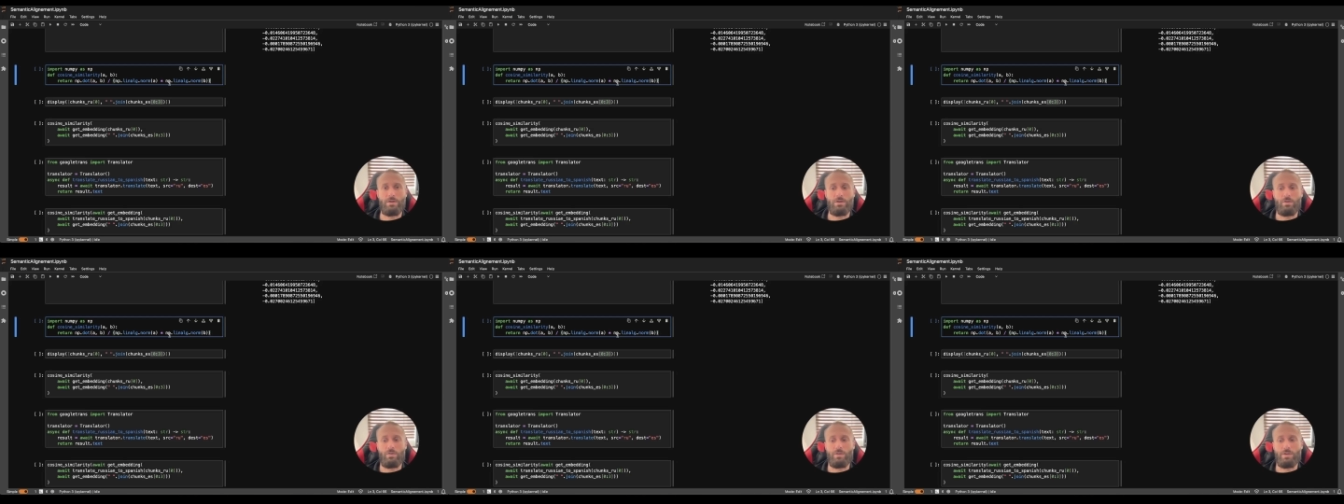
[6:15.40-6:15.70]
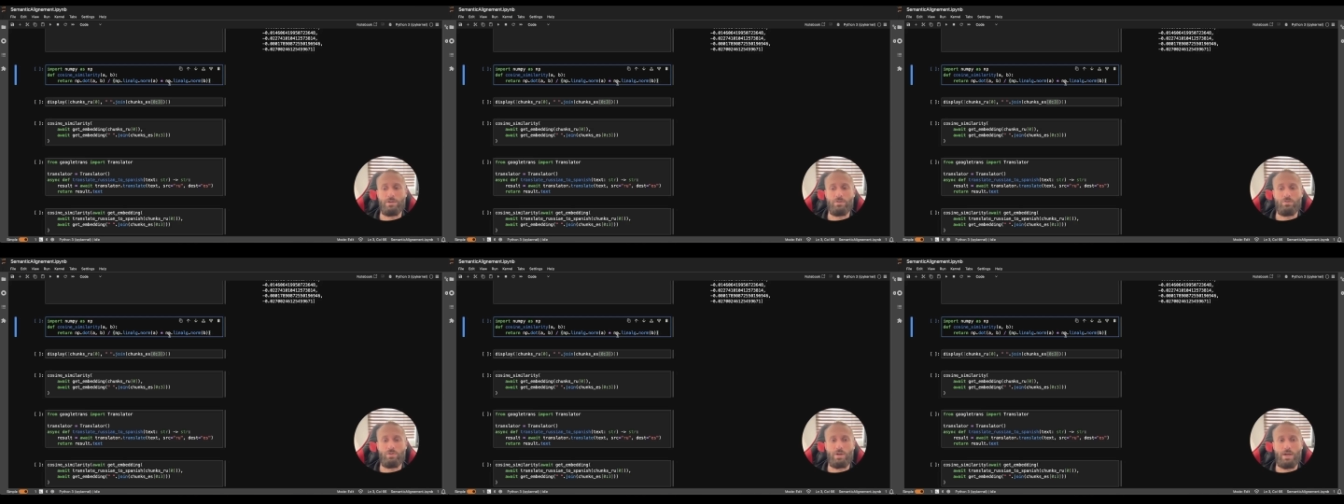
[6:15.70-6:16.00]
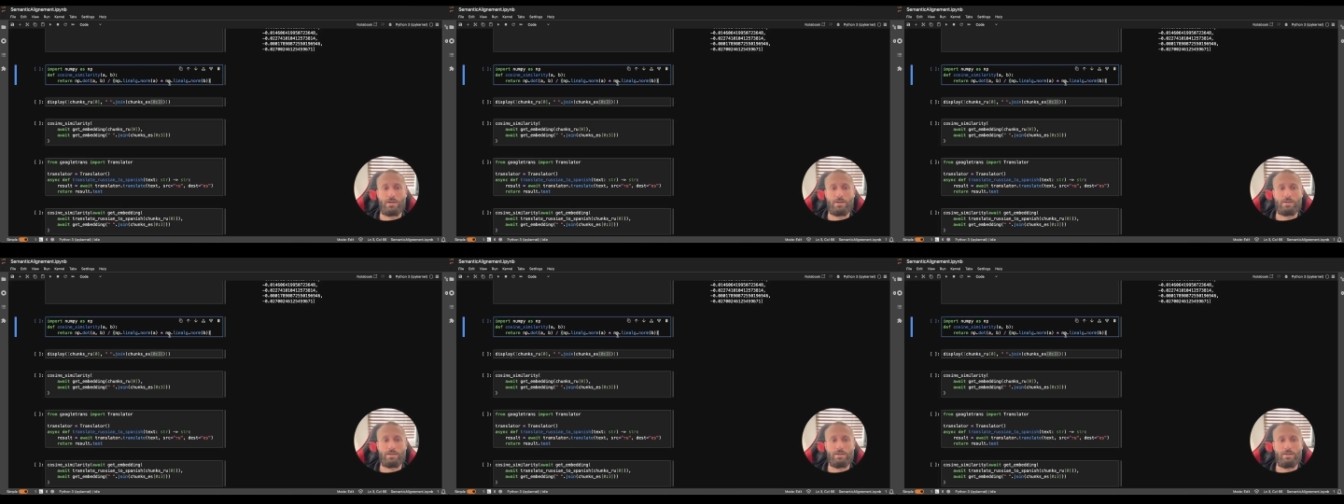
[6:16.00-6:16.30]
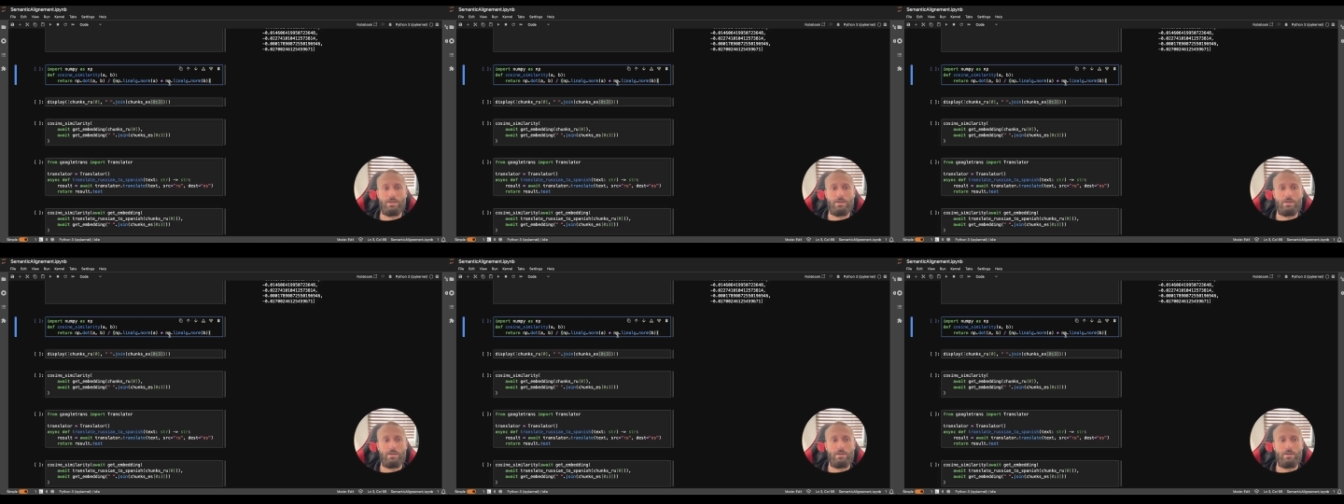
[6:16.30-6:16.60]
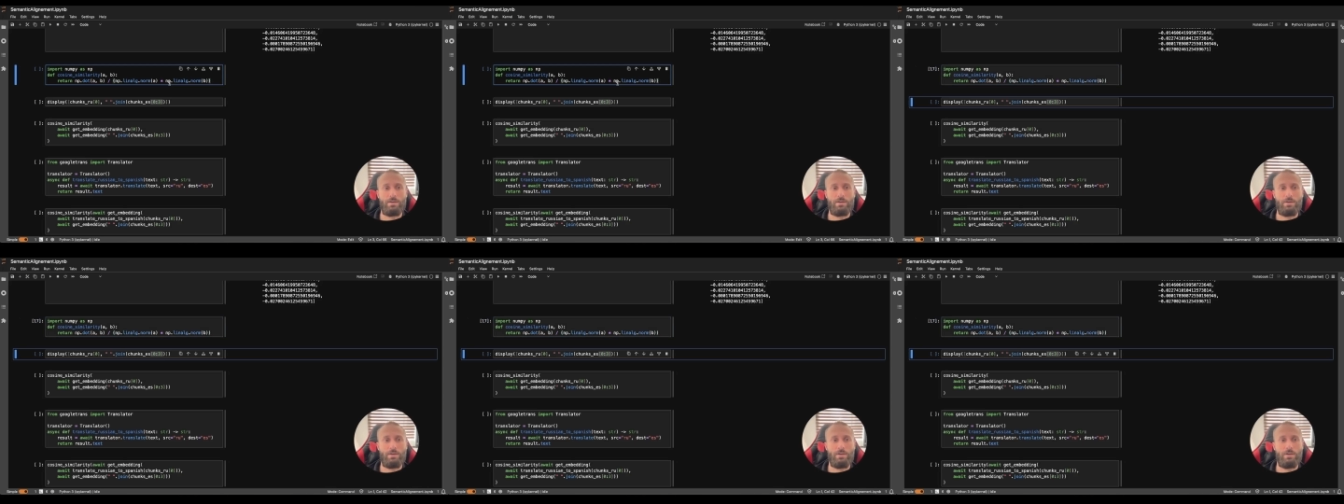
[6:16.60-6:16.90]
of these two texts.
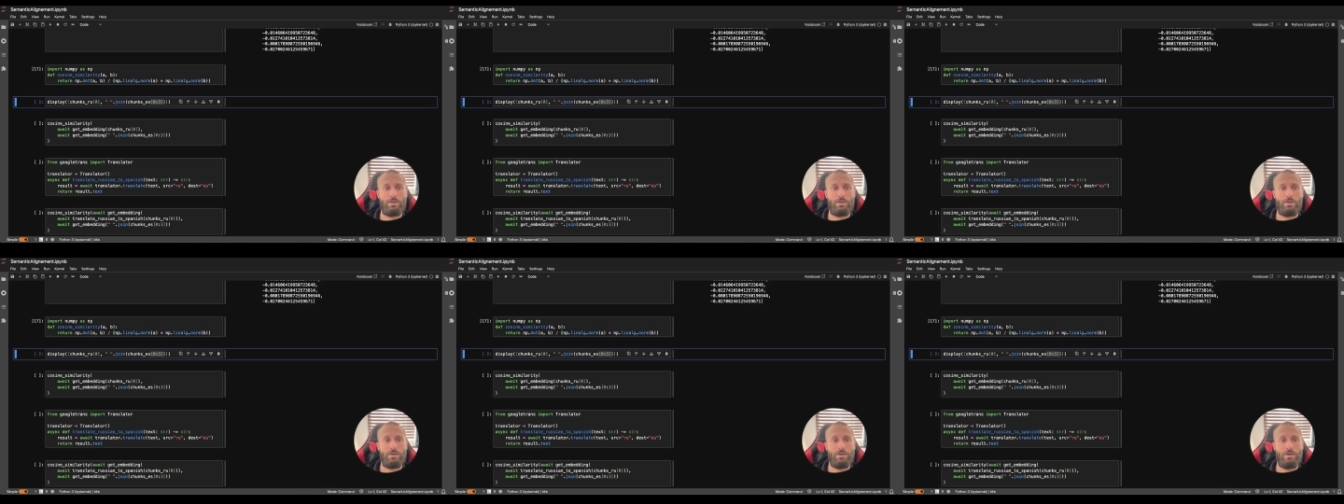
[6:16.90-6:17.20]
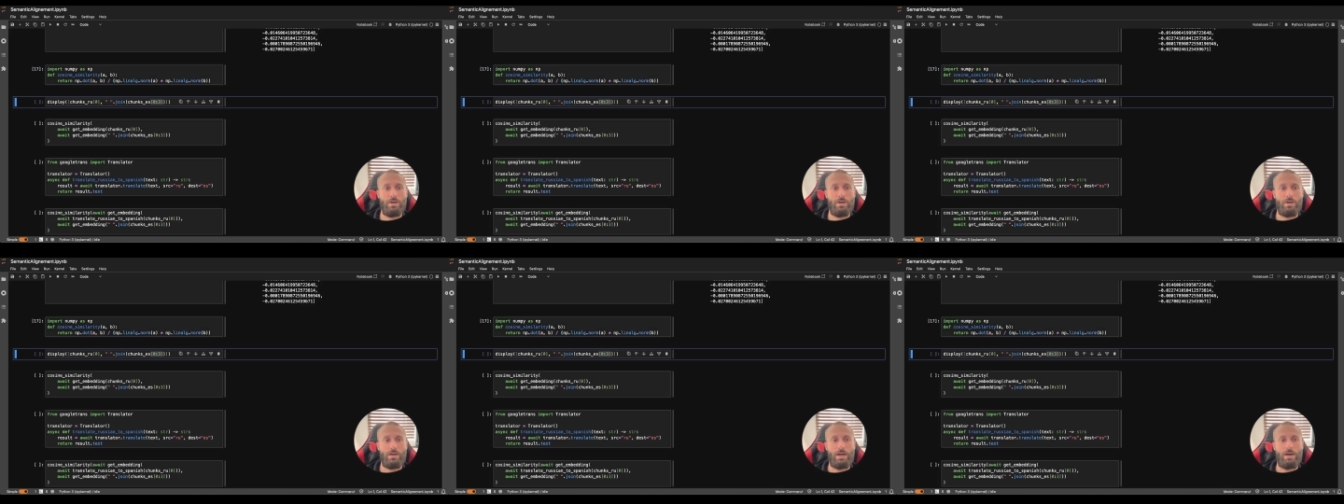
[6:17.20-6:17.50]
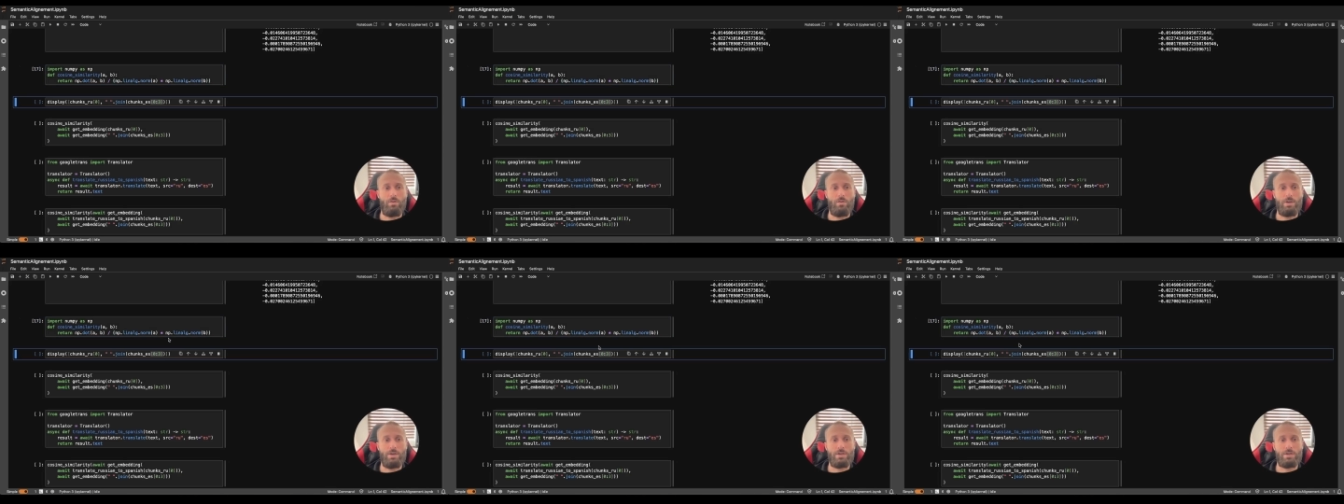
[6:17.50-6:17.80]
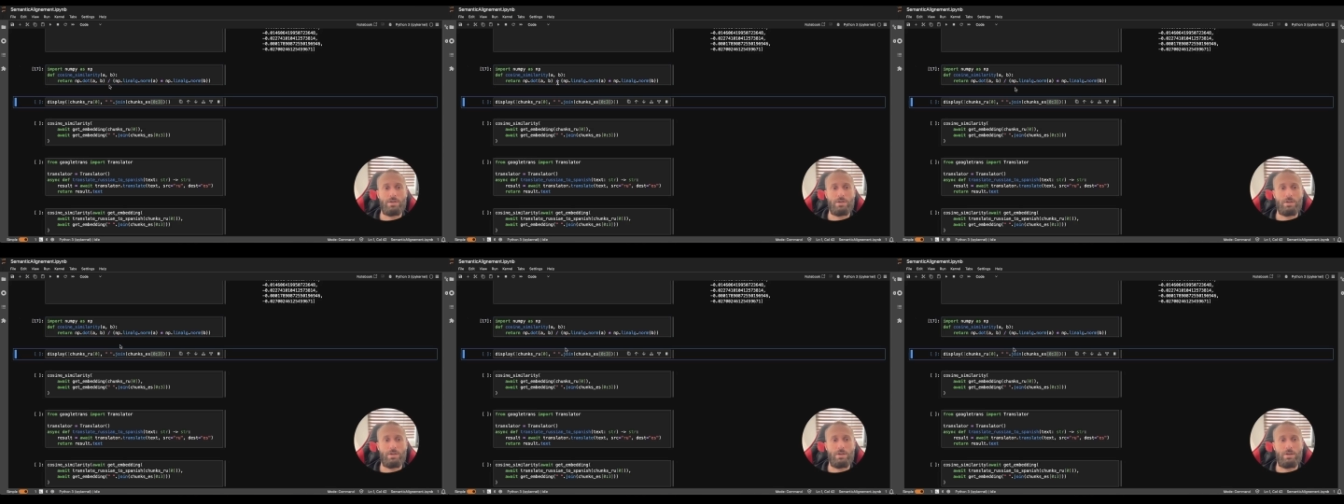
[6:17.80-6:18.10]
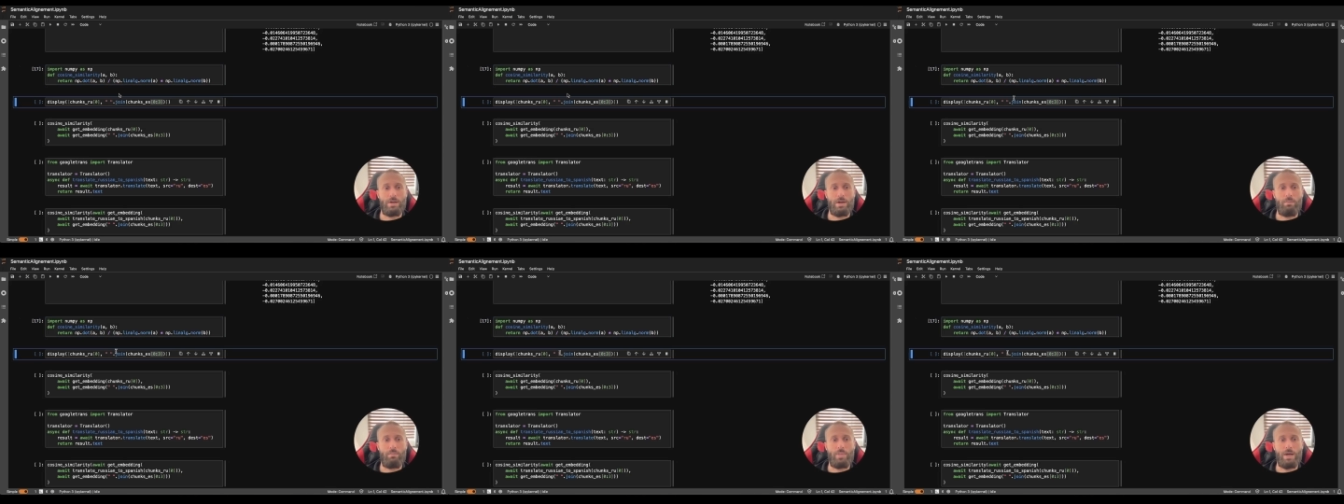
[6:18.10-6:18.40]
Now let's
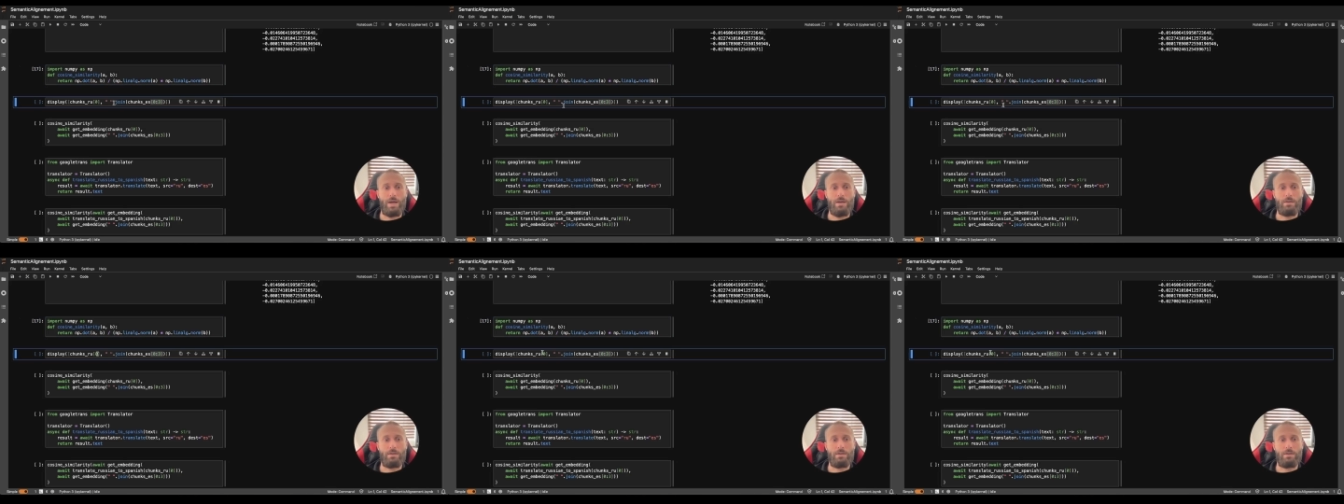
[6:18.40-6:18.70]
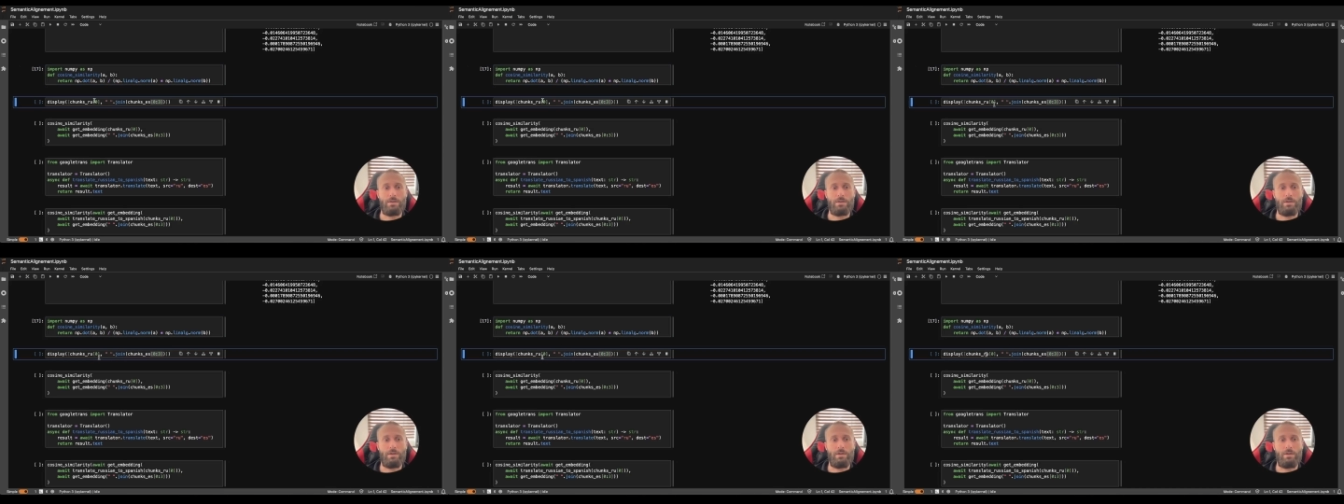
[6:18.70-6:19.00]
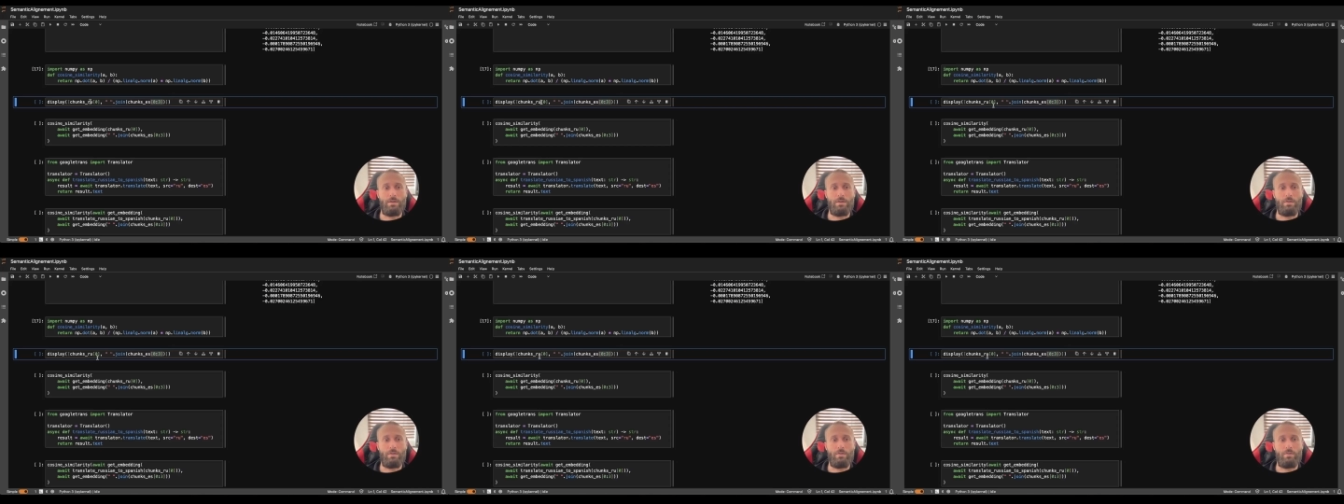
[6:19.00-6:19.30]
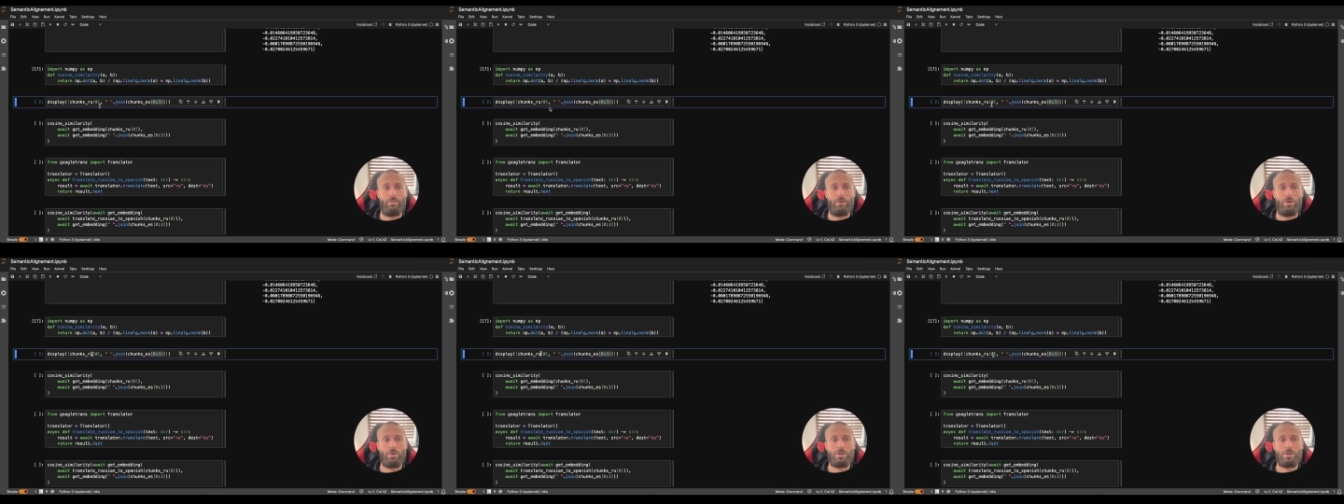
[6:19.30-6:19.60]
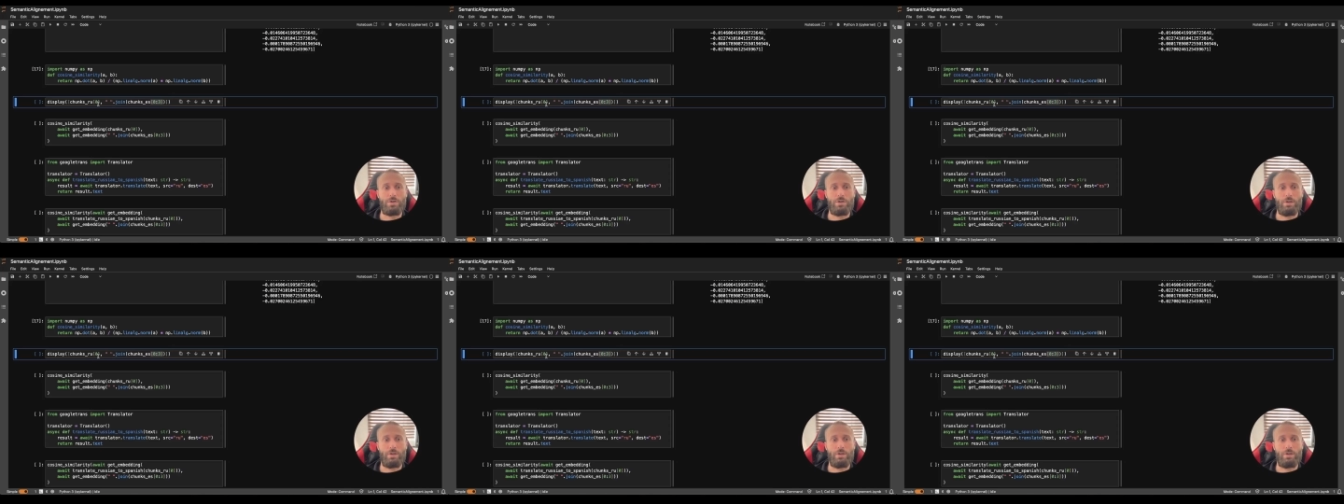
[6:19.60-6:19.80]
embed the first